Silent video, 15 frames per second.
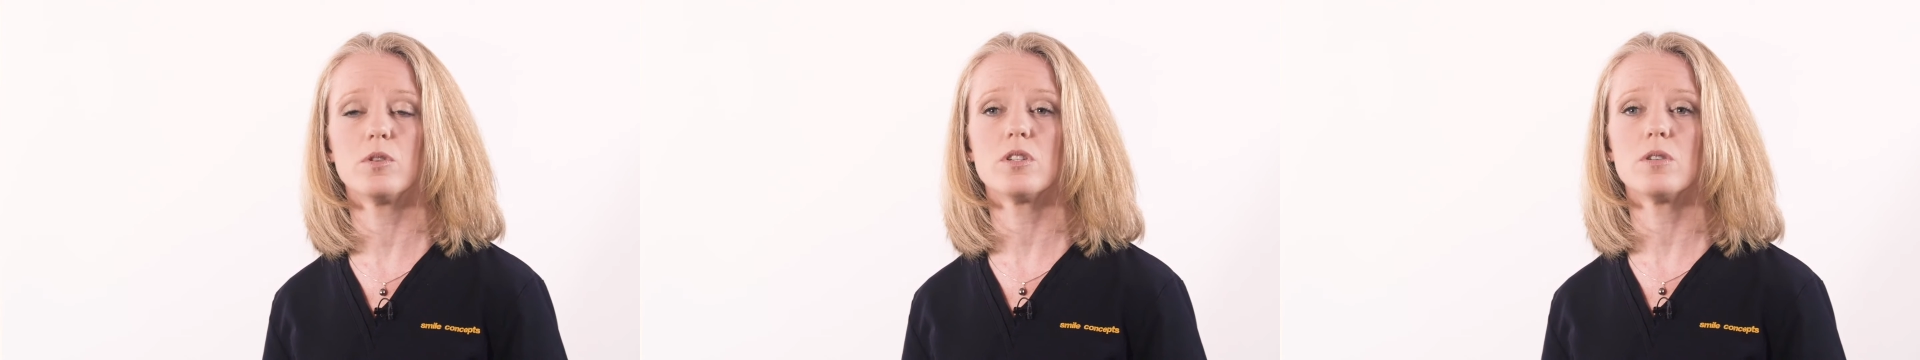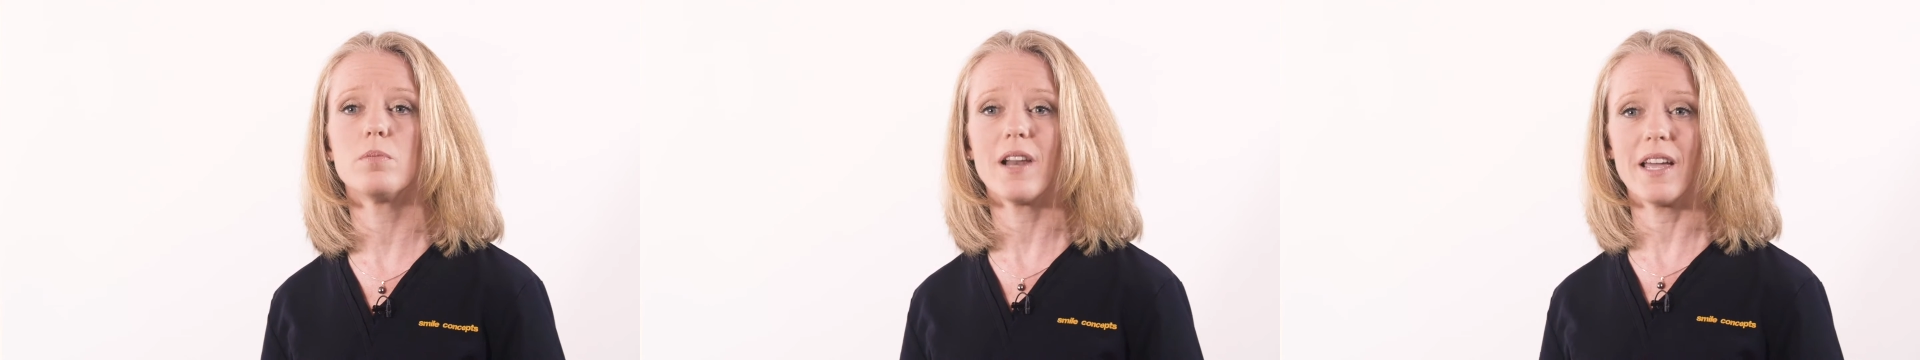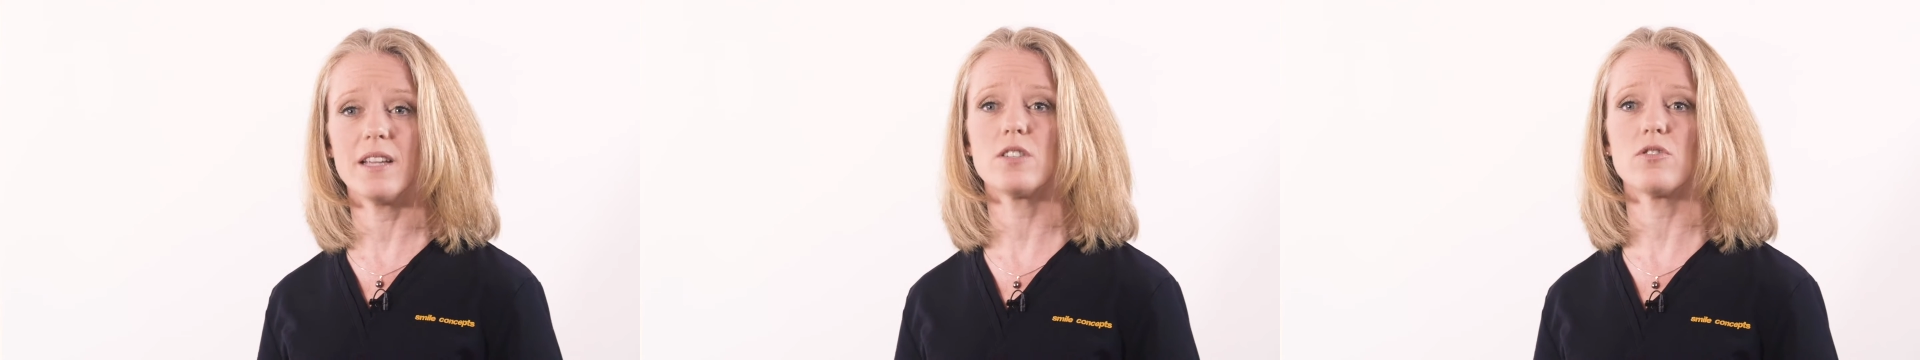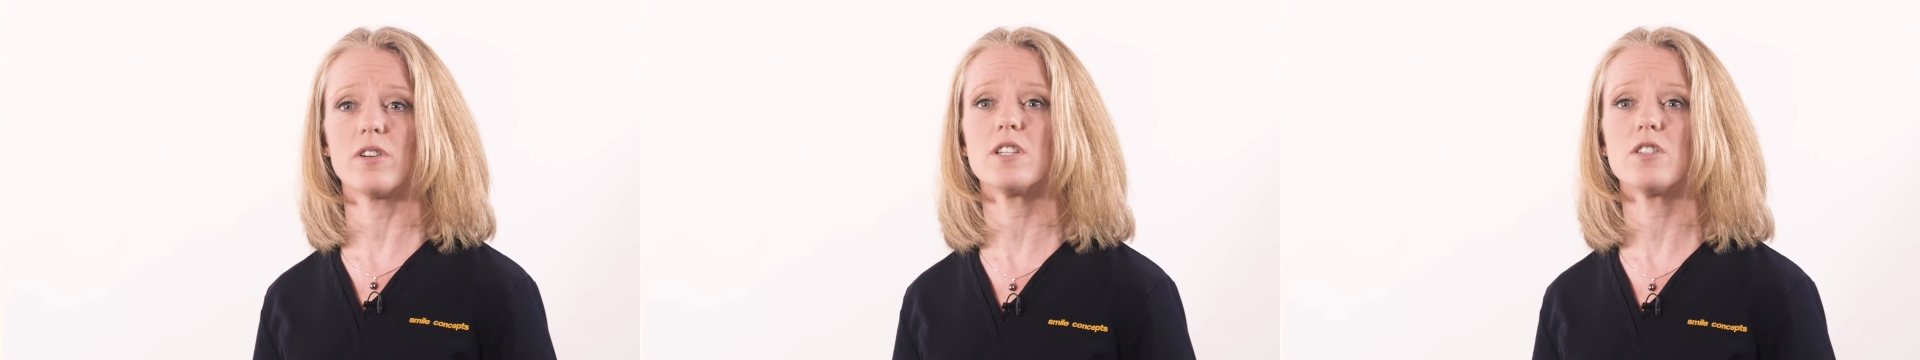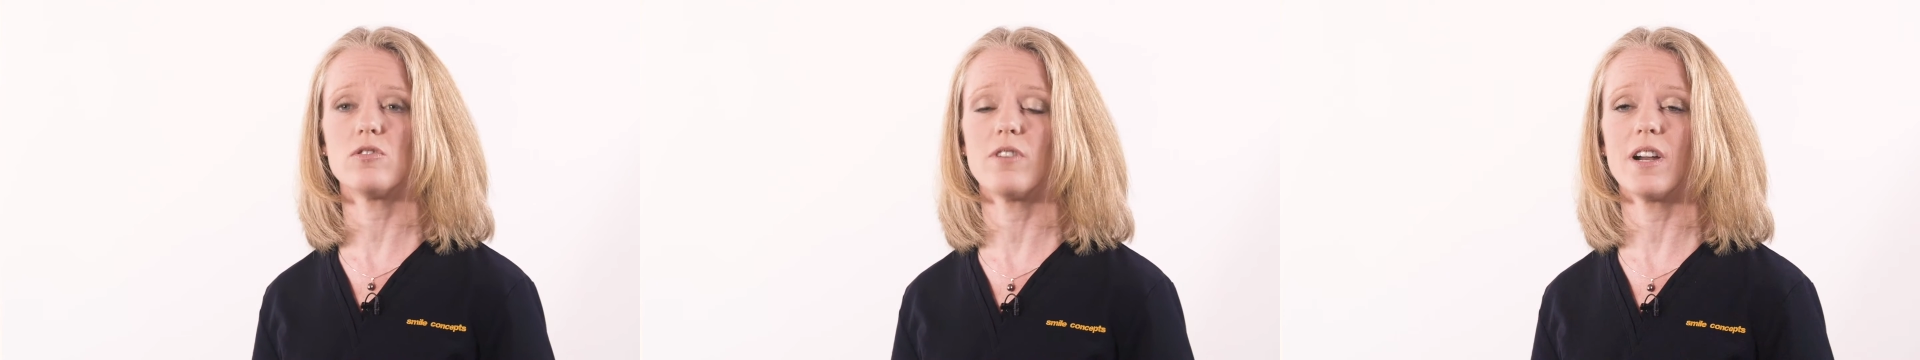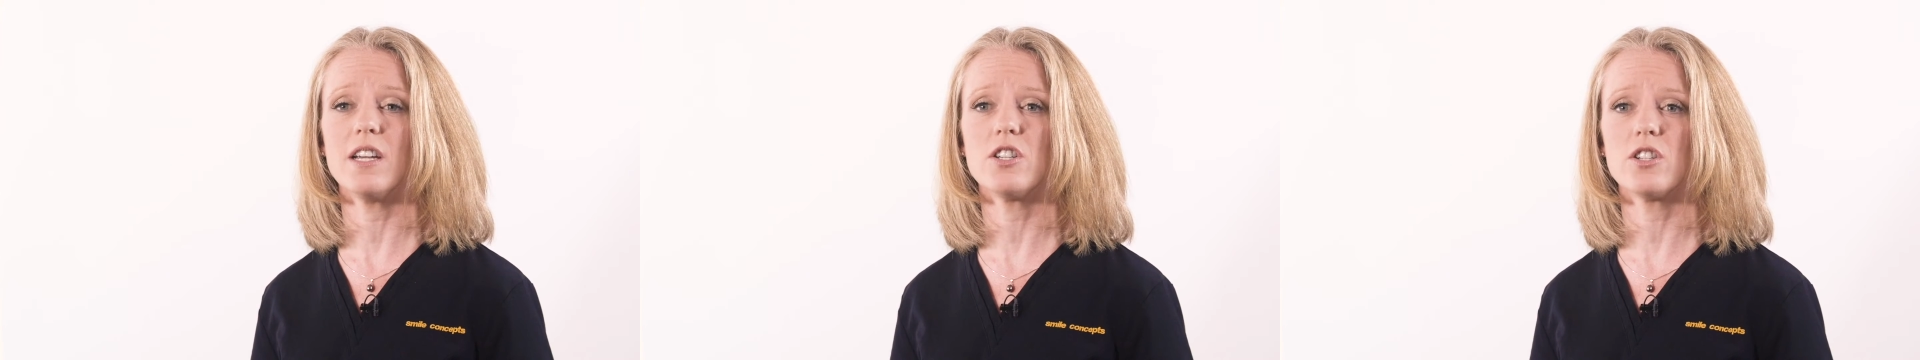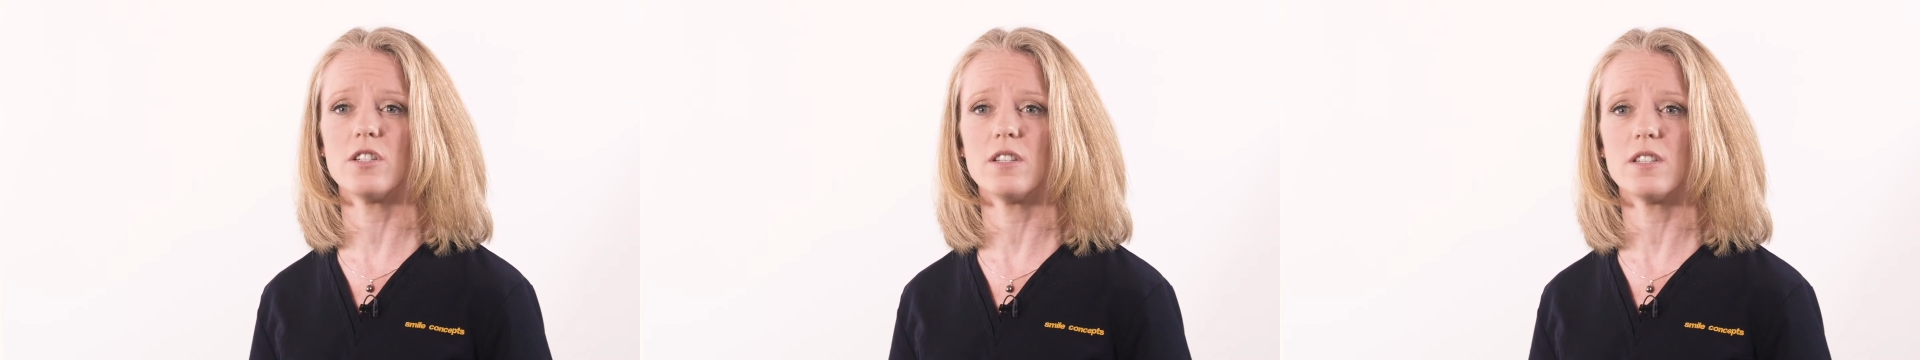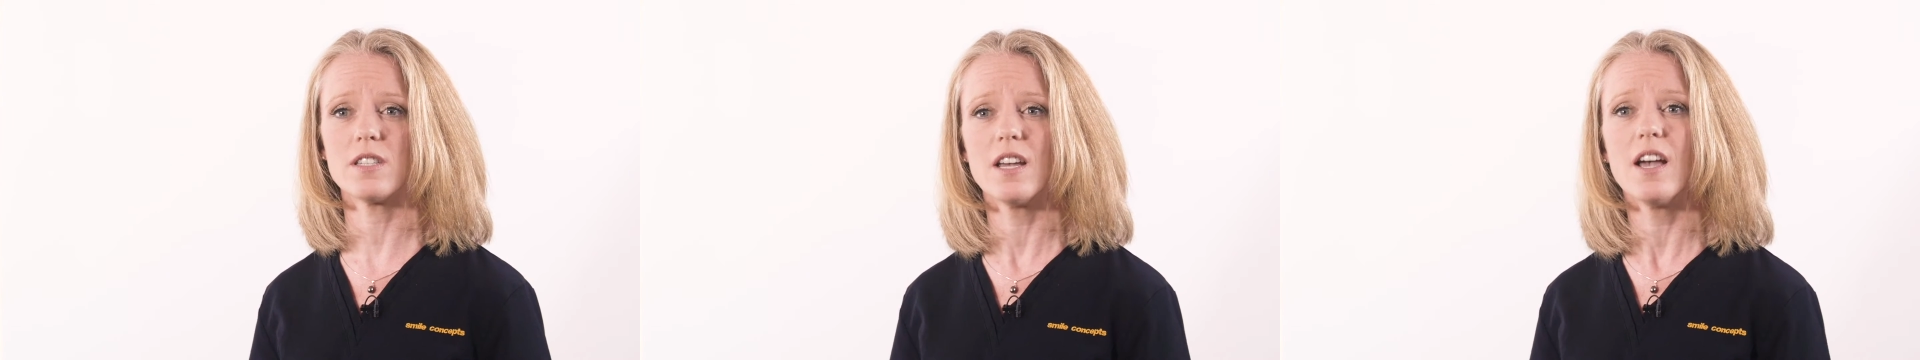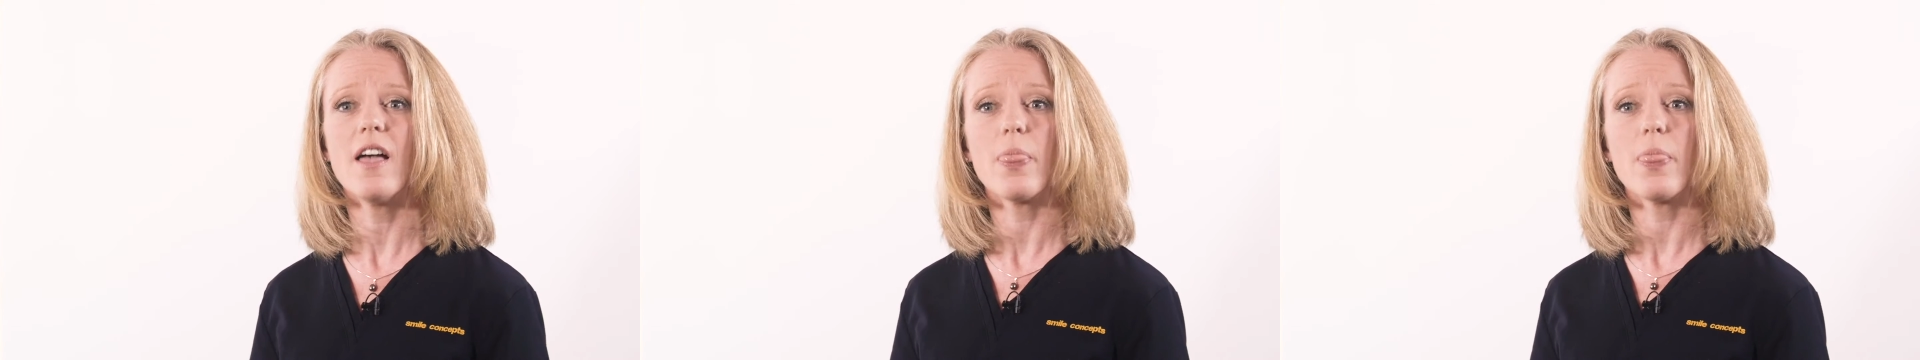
to place restorations